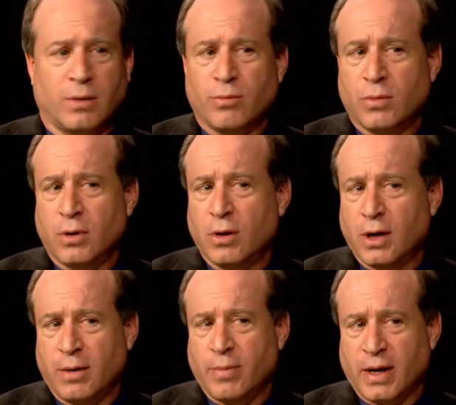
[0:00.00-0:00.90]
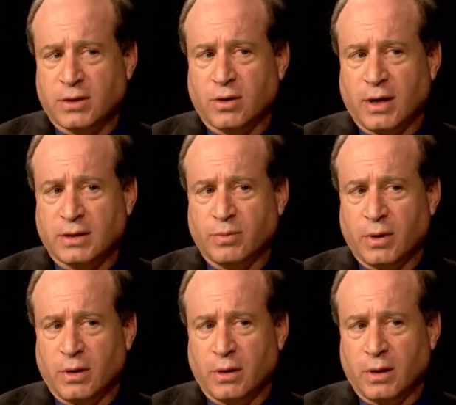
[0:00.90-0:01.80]
community-based
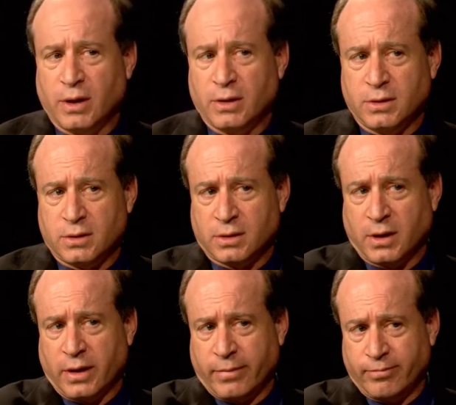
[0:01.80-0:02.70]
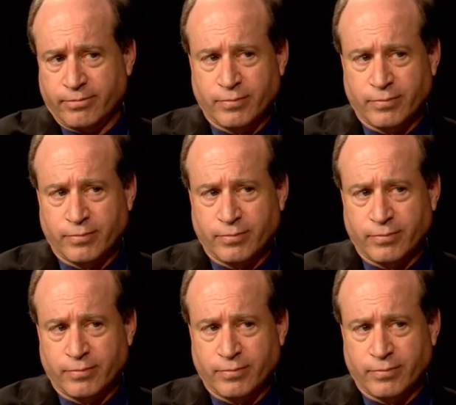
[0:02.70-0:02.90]
hospital is um,